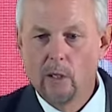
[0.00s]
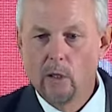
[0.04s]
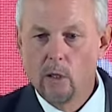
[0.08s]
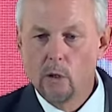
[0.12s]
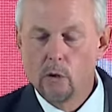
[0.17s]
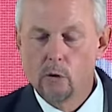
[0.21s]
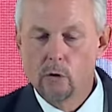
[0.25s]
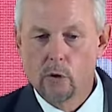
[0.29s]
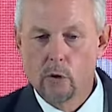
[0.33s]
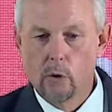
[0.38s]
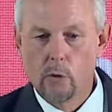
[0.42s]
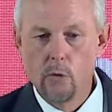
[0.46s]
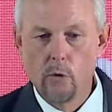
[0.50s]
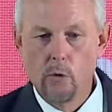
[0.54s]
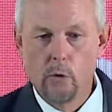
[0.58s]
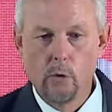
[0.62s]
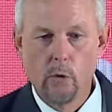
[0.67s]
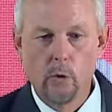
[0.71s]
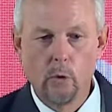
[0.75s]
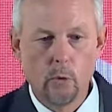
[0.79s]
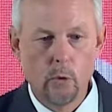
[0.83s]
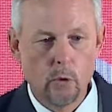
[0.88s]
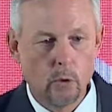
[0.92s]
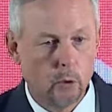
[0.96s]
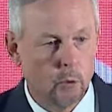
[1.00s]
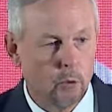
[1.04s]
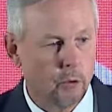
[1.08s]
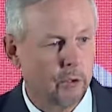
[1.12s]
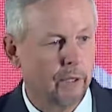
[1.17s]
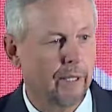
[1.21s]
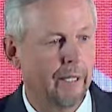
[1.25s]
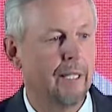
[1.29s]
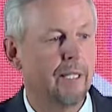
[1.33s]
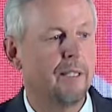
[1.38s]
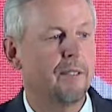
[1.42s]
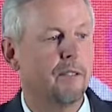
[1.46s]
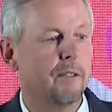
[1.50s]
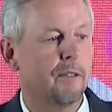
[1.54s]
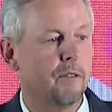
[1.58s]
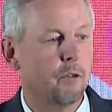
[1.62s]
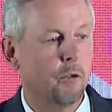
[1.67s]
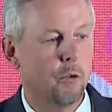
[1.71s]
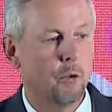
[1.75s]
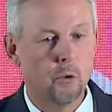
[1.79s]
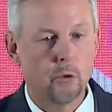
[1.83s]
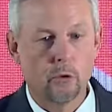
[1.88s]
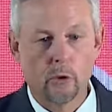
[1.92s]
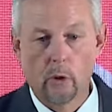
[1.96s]
So new use cases,
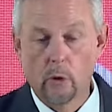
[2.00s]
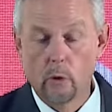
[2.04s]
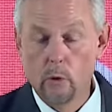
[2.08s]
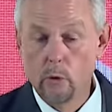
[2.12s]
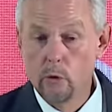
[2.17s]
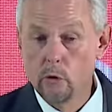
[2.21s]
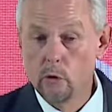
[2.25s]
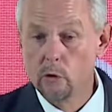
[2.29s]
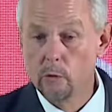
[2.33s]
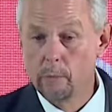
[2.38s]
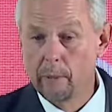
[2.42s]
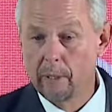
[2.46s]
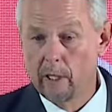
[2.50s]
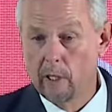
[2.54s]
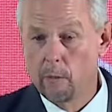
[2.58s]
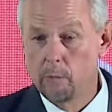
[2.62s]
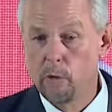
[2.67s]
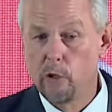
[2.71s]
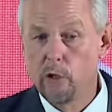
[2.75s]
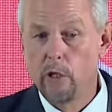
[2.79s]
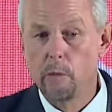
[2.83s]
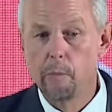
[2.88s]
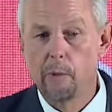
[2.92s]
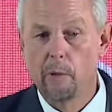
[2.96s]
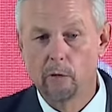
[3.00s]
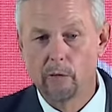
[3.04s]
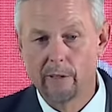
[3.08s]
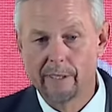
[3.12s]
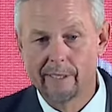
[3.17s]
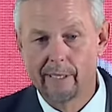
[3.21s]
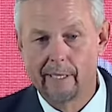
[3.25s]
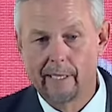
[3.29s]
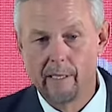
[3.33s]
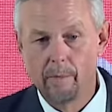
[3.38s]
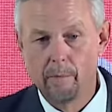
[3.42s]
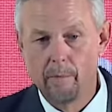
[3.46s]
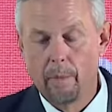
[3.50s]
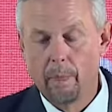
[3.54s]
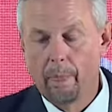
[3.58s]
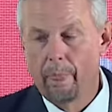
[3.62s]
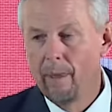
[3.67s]
new solutions become cheaper over time.